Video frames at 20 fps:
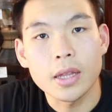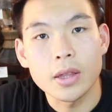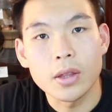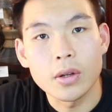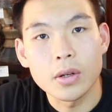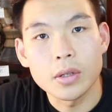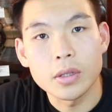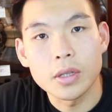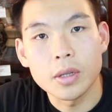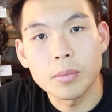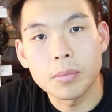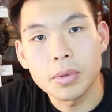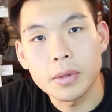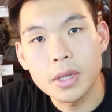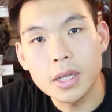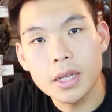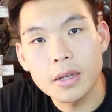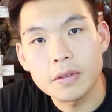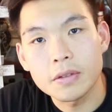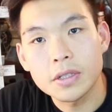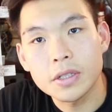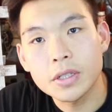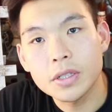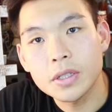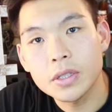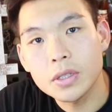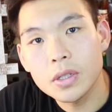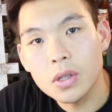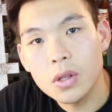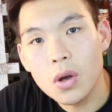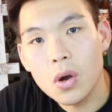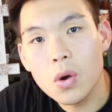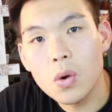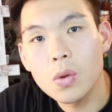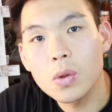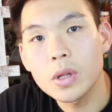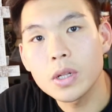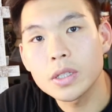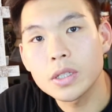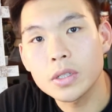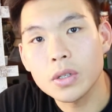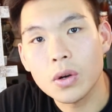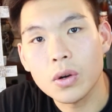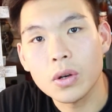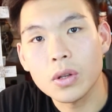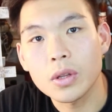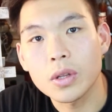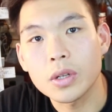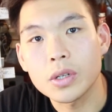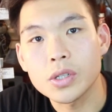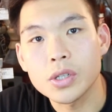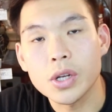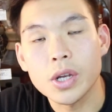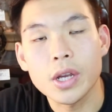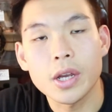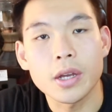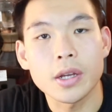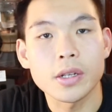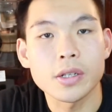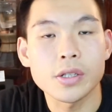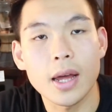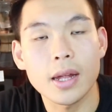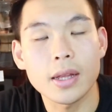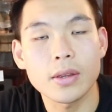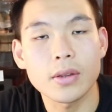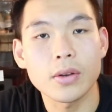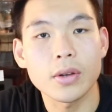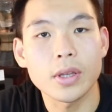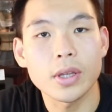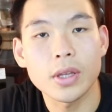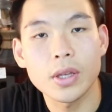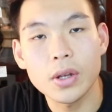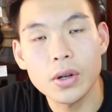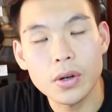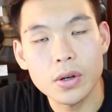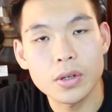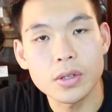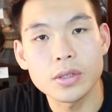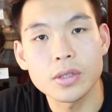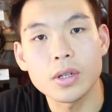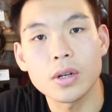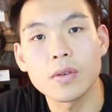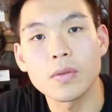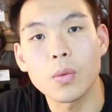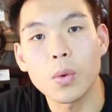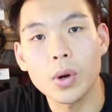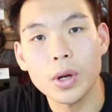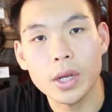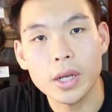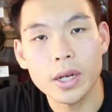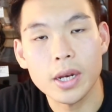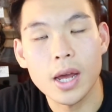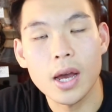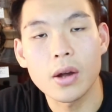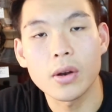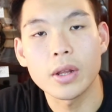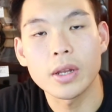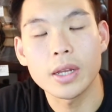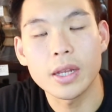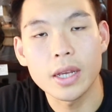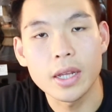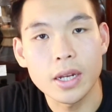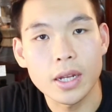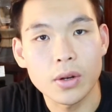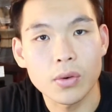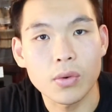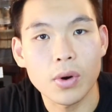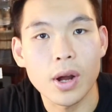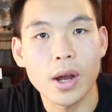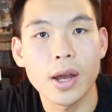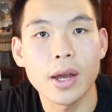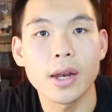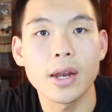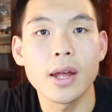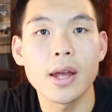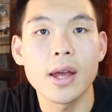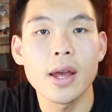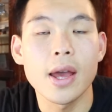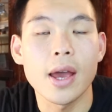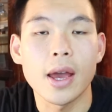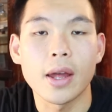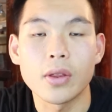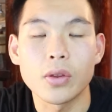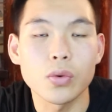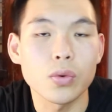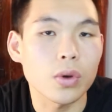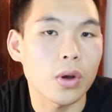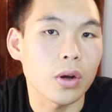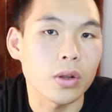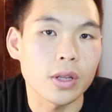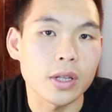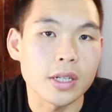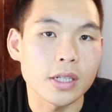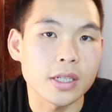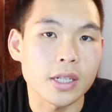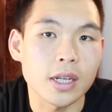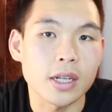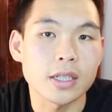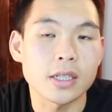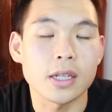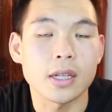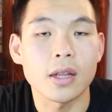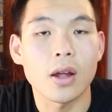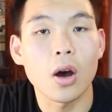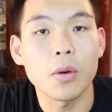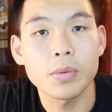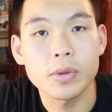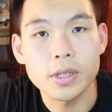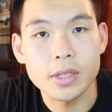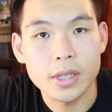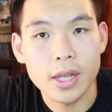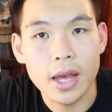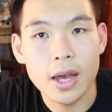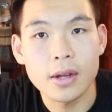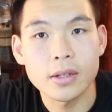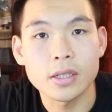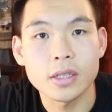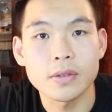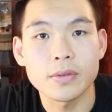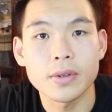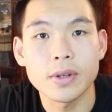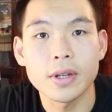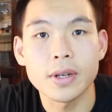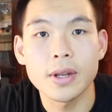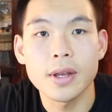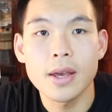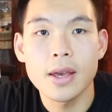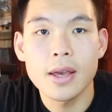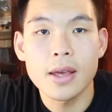the beliefs slowly started to change. That took years of working out and eating right and doing all these things and ups and downs of it.